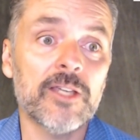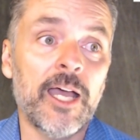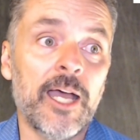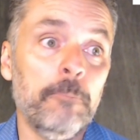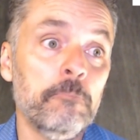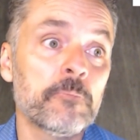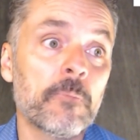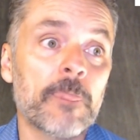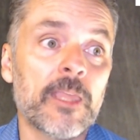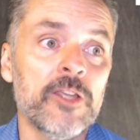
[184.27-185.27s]

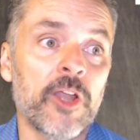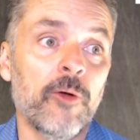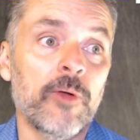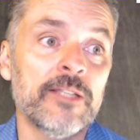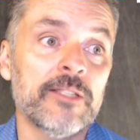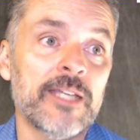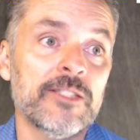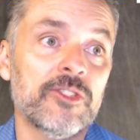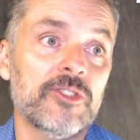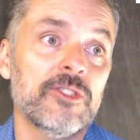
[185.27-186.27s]

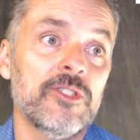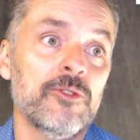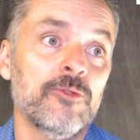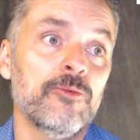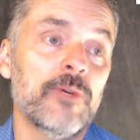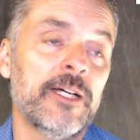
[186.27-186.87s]
as you